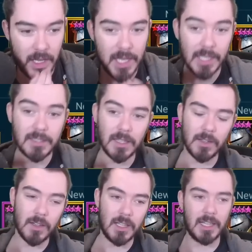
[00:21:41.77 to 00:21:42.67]
Let's say
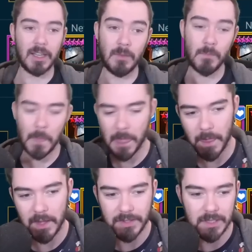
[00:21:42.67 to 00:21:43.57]
early game,
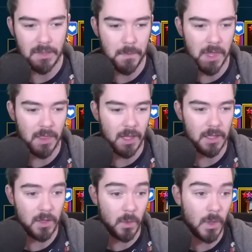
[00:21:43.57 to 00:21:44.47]
this is something that
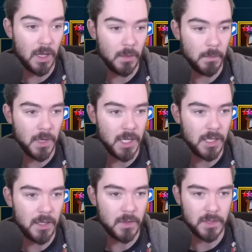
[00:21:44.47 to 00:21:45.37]
you uh, might
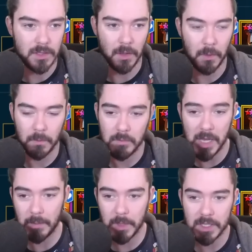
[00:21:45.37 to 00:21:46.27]
use though.
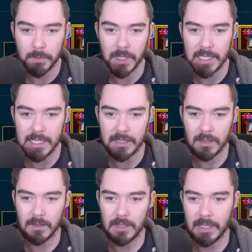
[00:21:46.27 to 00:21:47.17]
Yeah, looks pretty
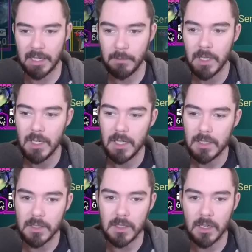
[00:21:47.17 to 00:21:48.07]
decent early game.
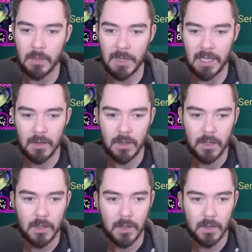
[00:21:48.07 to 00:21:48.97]
So you'd come in,
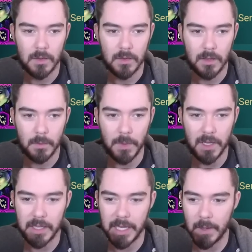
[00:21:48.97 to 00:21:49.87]

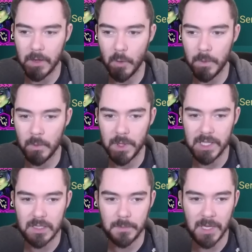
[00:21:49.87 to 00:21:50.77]
Apothecary open with
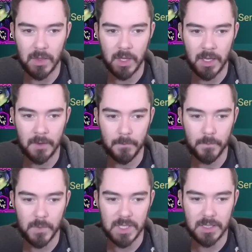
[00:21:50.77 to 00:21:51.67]
his speed thing.
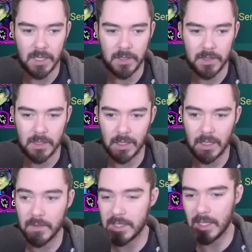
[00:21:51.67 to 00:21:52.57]
Seeker is going to
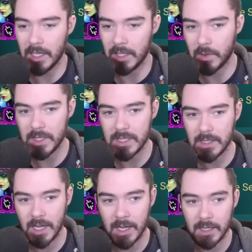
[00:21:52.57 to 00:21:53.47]
give us the increased
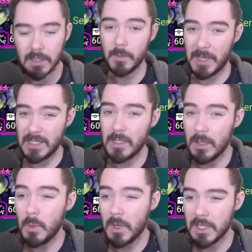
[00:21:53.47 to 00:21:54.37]
attack. You basically
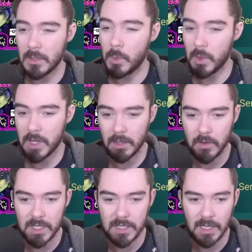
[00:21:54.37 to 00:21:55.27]
you want someone with
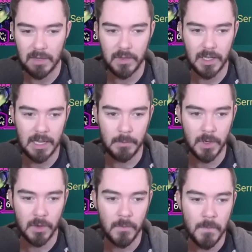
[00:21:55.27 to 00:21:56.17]
increased attack for
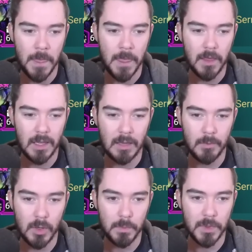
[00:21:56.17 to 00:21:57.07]
Genbo.
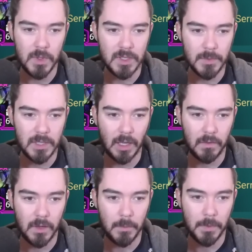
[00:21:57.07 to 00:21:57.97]
Genbo boosts
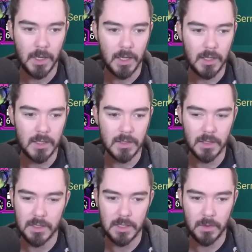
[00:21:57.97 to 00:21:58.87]
himself up. He's
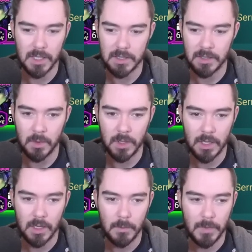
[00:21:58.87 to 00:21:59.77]
going to do his nuke.
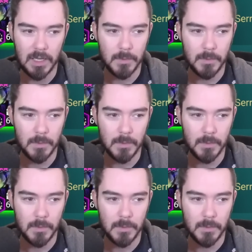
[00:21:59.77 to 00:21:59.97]
Madame